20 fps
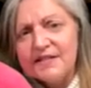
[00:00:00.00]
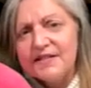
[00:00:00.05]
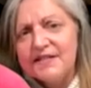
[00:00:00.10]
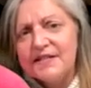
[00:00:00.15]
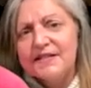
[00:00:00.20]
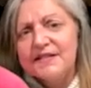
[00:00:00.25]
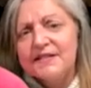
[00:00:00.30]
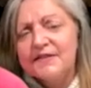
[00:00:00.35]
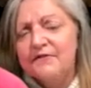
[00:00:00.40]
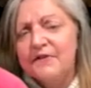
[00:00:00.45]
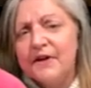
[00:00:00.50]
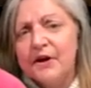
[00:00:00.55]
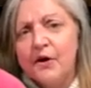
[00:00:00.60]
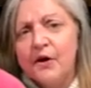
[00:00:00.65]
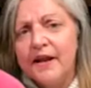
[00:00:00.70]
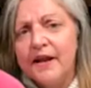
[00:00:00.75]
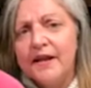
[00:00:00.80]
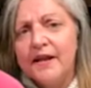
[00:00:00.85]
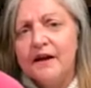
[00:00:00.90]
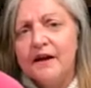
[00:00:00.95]
the
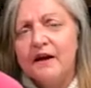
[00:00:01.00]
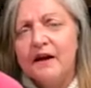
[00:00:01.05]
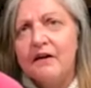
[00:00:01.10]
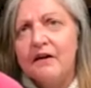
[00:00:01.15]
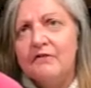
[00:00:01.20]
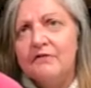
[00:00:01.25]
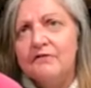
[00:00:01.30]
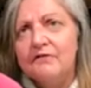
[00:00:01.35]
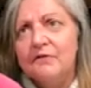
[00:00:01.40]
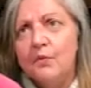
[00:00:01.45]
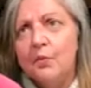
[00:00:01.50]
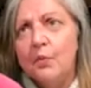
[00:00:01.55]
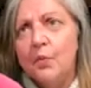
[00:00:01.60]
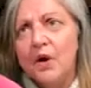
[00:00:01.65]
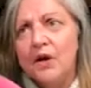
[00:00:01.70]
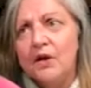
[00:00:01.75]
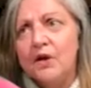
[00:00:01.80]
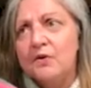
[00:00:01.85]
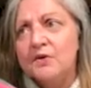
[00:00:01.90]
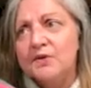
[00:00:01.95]
severity of
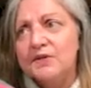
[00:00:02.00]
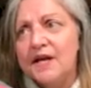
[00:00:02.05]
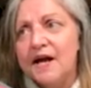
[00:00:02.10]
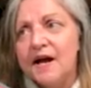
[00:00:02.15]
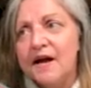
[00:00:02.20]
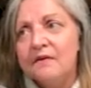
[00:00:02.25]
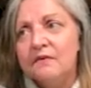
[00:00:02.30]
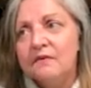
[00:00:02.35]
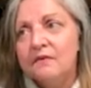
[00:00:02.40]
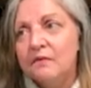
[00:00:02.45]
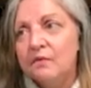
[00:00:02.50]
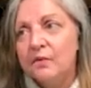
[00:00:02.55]
what goes on